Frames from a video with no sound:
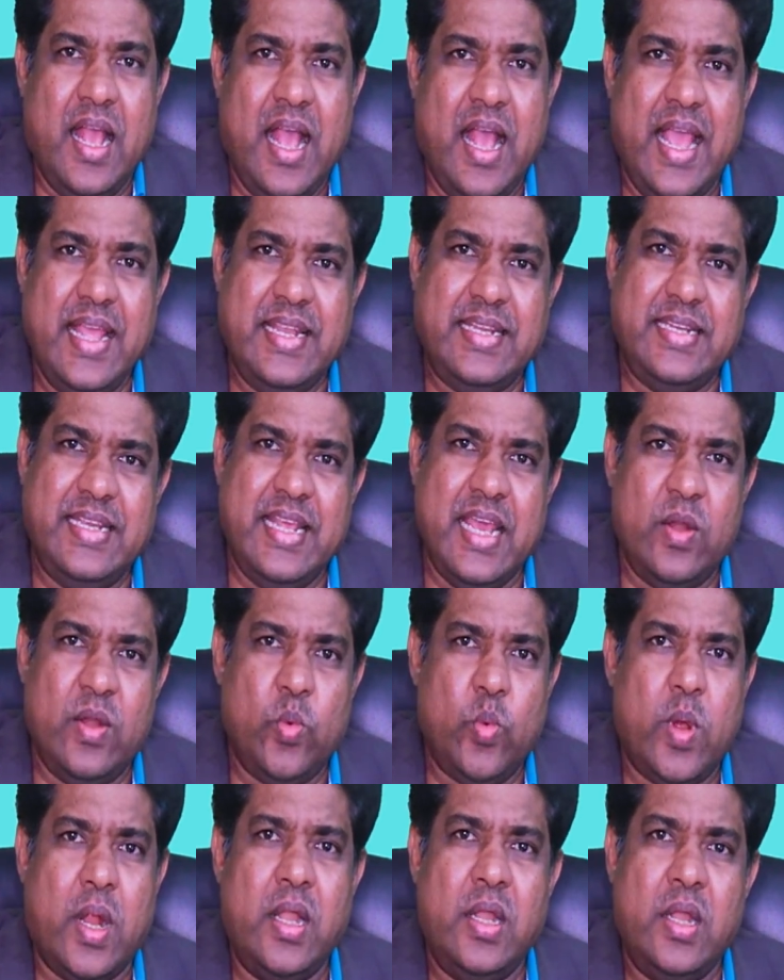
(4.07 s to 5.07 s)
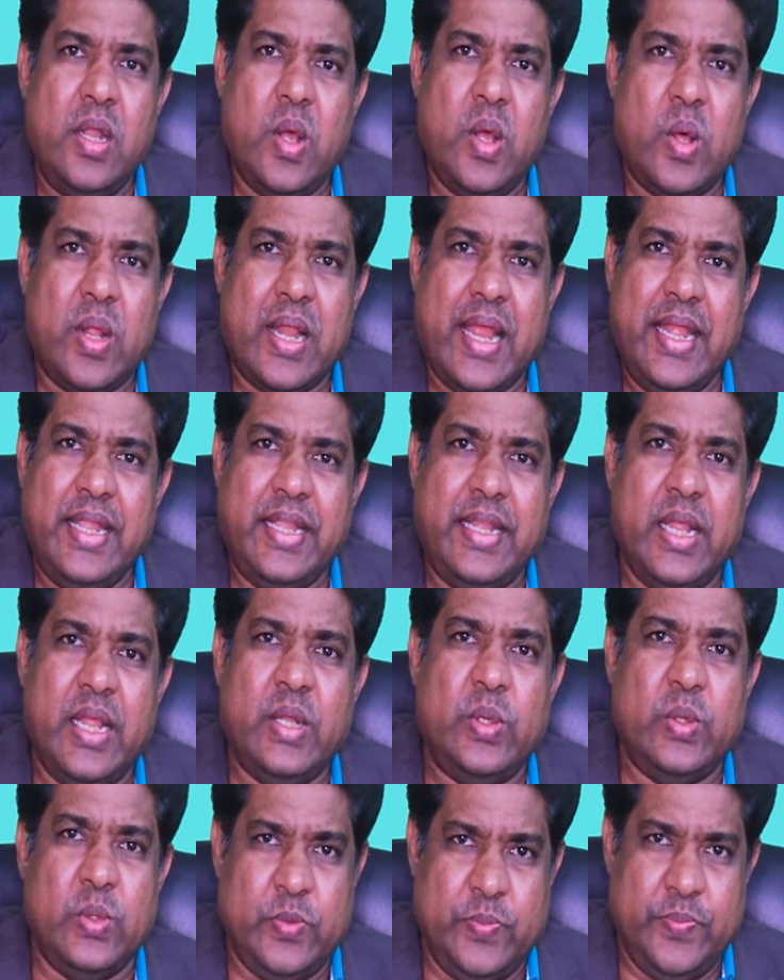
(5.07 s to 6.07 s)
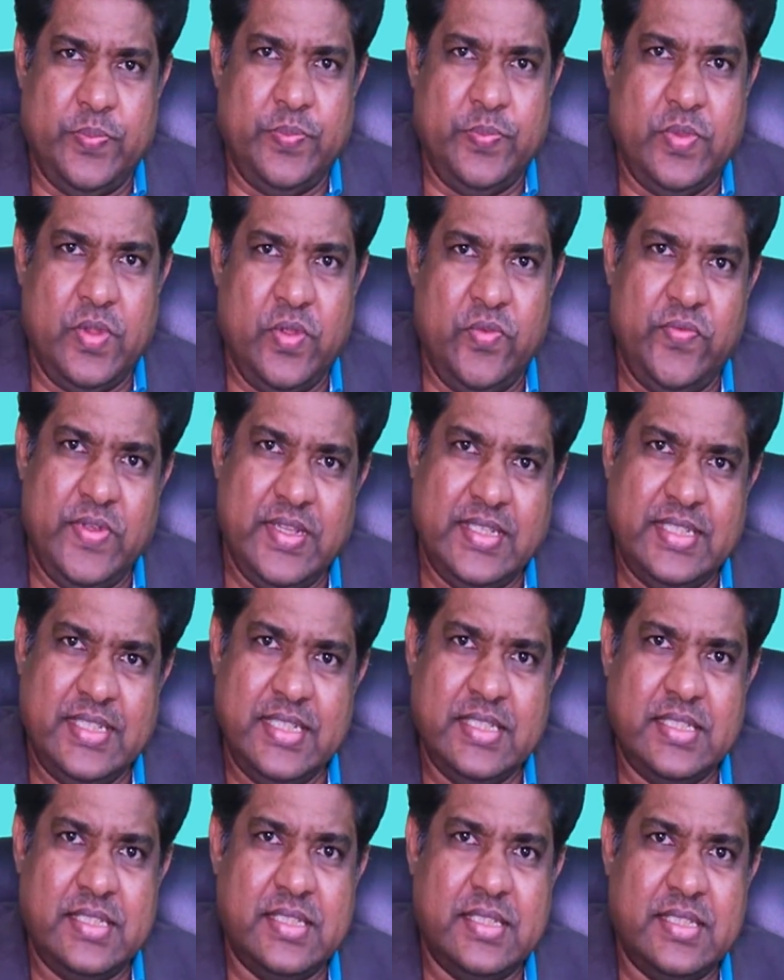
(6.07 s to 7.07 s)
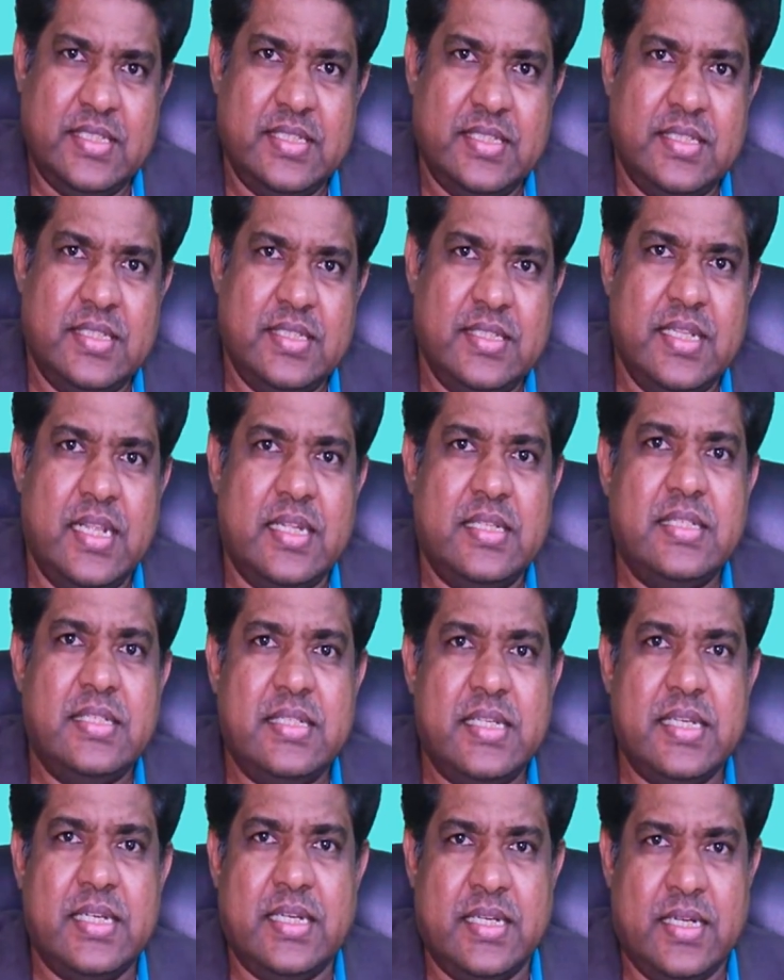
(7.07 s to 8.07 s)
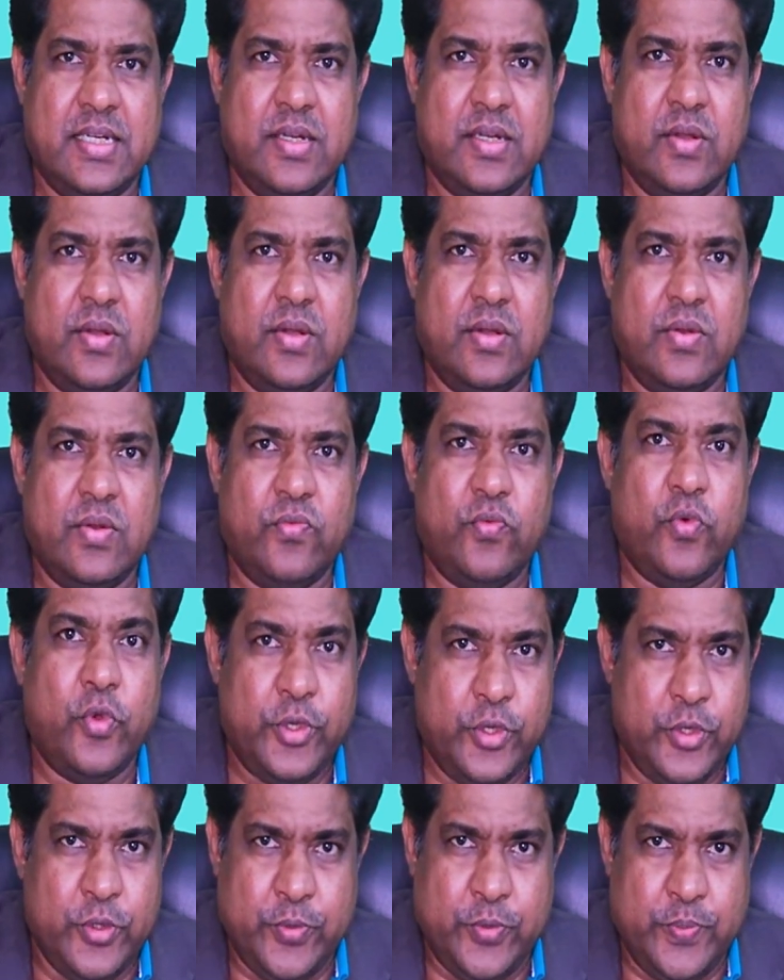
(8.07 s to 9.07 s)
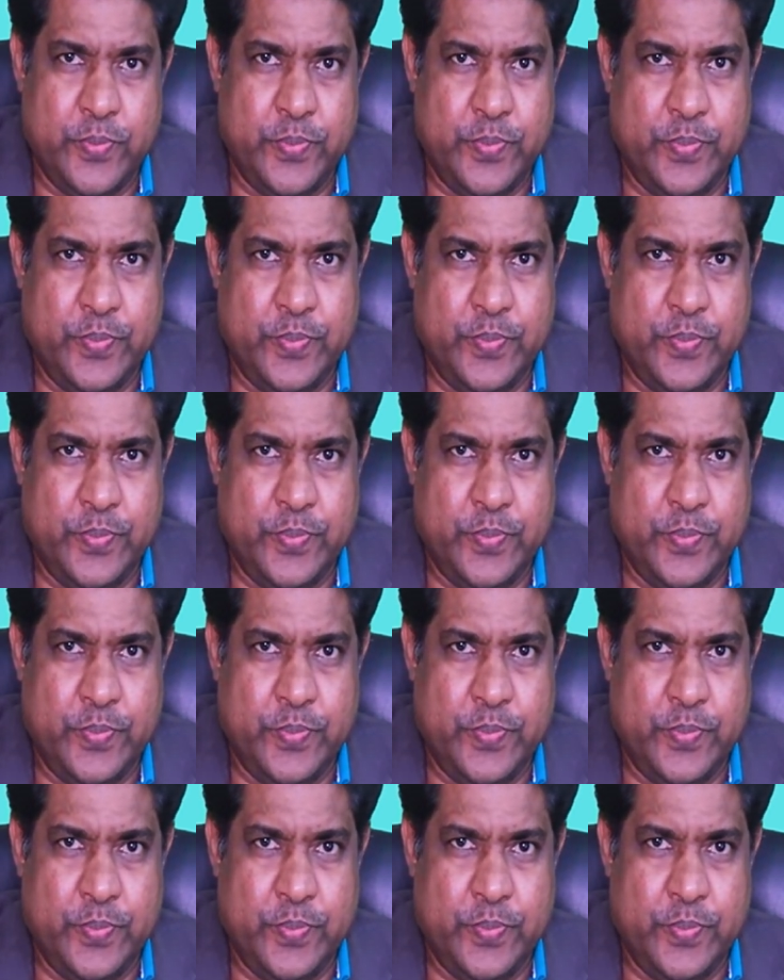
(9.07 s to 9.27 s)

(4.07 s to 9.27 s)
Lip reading: ITR1 or ITR2, which is the return for you.